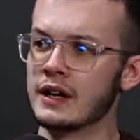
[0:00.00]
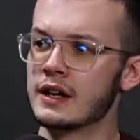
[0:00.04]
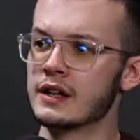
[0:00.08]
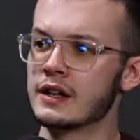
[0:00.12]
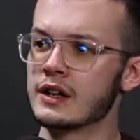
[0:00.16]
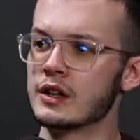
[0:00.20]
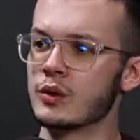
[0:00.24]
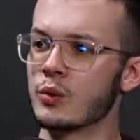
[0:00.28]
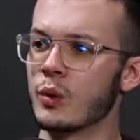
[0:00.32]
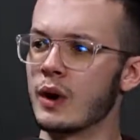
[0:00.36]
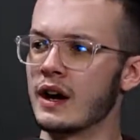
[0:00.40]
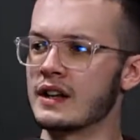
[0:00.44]

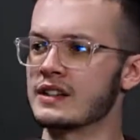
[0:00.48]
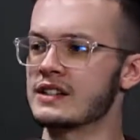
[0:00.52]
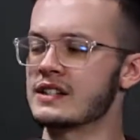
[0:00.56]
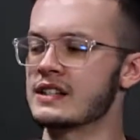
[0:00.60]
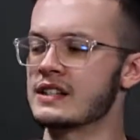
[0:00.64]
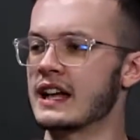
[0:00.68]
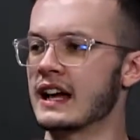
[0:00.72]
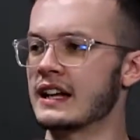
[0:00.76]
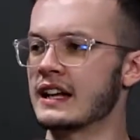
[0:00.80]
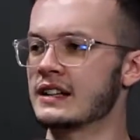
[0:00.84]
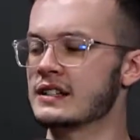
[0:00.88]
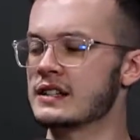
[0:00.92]
the ones
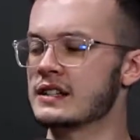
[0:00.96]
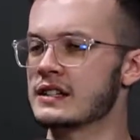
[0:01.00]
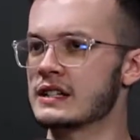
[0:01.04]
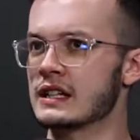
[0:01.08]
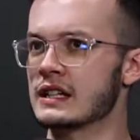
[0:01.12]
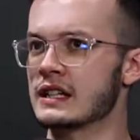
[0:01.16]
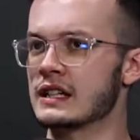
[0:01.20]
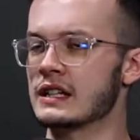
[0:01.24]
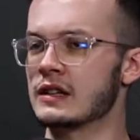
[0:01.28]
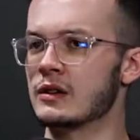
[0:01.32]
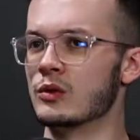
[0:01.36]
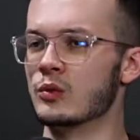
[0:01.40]
that
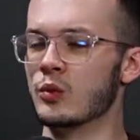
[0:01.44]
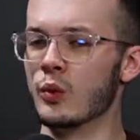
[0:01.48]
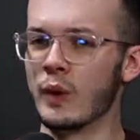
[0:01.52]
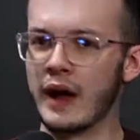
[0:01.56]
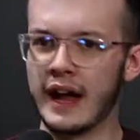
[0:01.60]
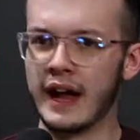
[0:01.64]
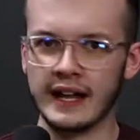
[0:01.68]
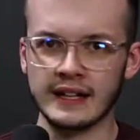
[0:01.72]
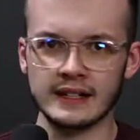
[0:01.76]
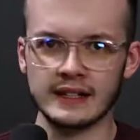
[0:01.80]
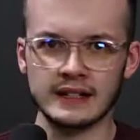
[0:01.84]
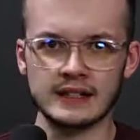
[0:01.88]

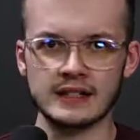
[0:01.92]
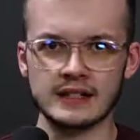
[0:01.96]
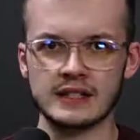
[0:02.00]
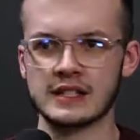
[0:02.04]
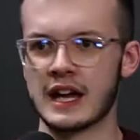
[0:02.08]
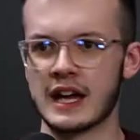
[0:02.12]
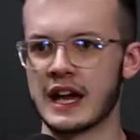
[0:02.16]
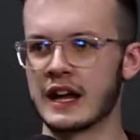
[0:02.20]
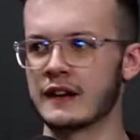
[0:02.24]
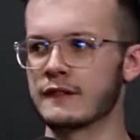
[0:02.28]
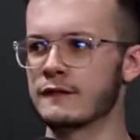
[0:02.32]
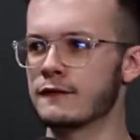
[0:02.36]
rent
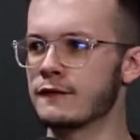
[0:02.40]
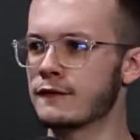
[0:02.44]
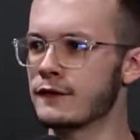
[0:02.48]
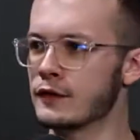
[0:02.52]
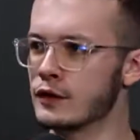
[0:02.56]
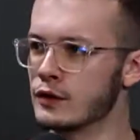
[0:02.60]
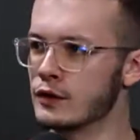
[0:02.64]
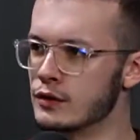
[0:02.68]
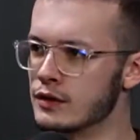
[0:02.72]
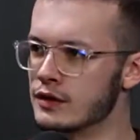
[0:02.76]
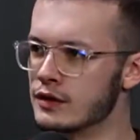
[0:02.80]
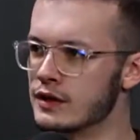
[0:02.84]
and food,